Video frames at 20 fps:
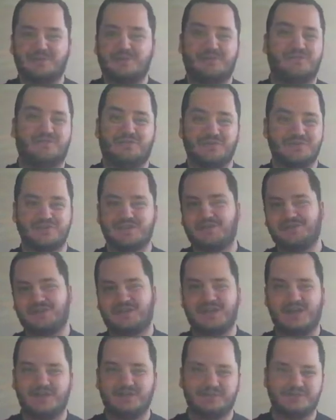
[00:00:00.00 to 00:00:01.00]
I mean, first off, the
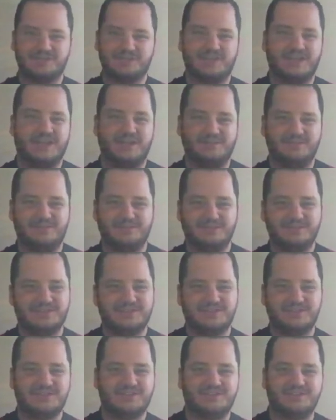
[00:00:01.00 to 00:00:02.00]
color scheme.
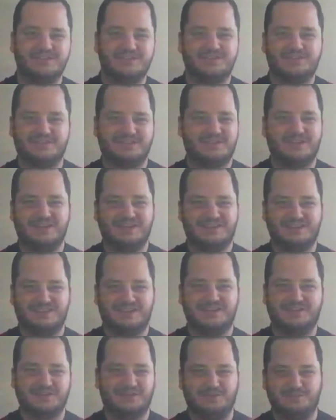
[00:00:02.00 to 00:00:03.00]

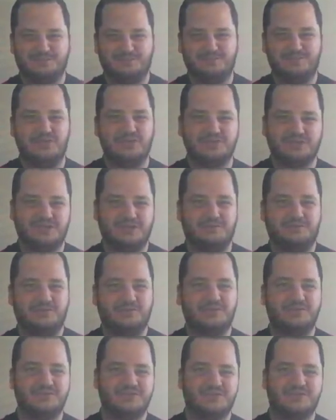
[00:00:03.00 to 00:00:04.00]
It's all mostly
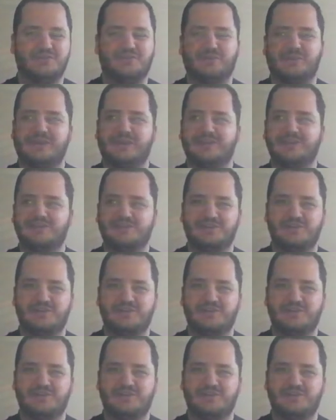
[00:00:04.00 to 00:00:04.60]
blues and greens.